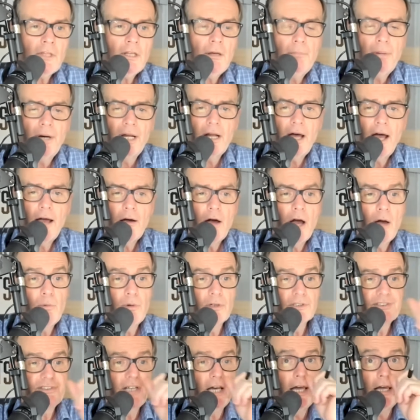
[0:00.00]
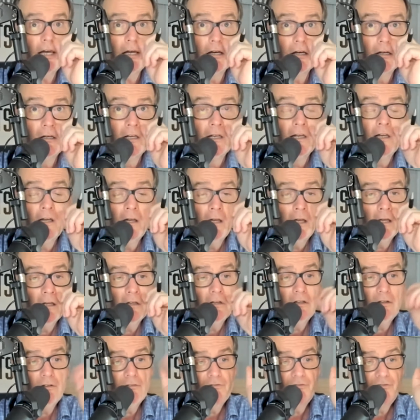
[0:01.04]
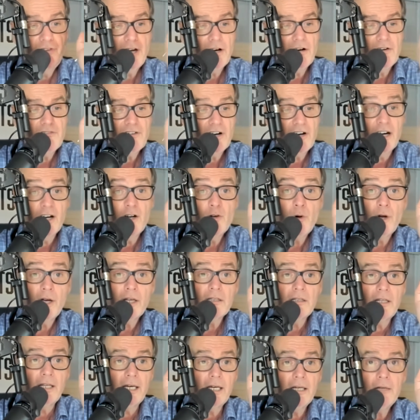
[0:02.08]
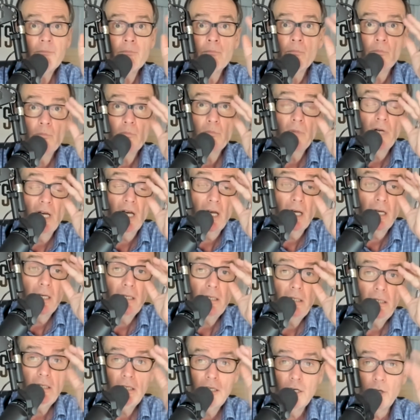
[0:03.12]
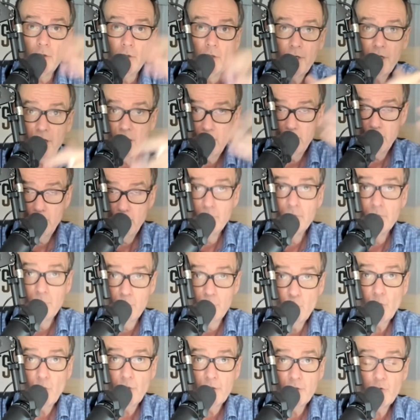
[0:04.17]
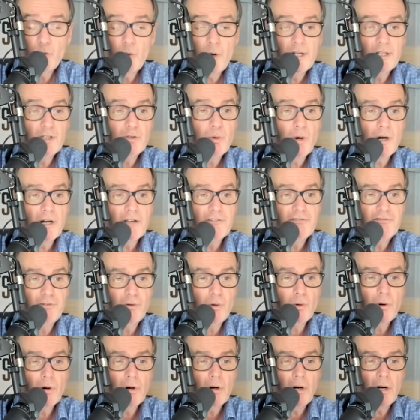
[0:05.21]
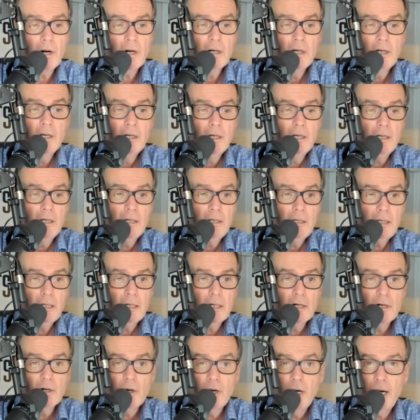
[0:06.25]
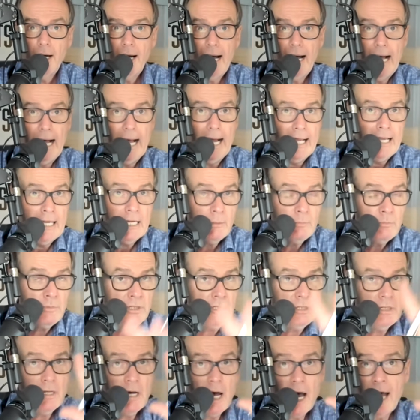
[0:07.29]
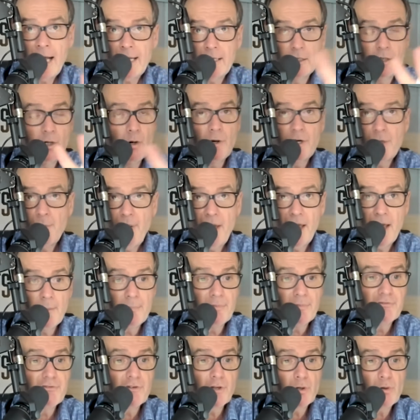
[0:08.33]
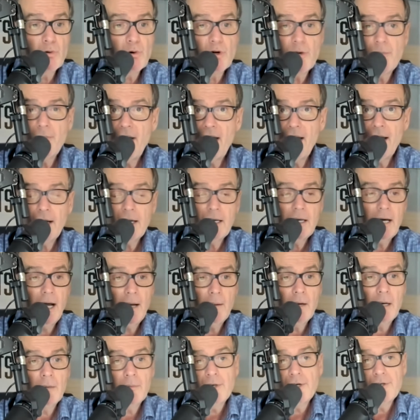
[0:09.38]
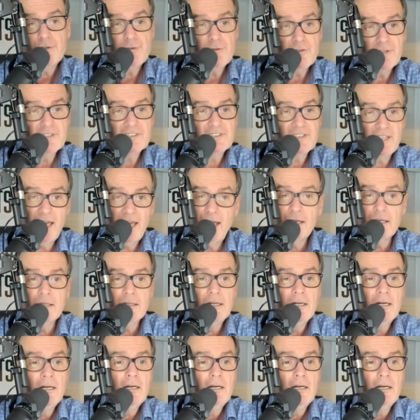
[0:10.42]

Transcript: But I will say, very, very quickly, you know, looking toward 2024, you know, I am not going to pay up for the quarterback. I'm going to do this again.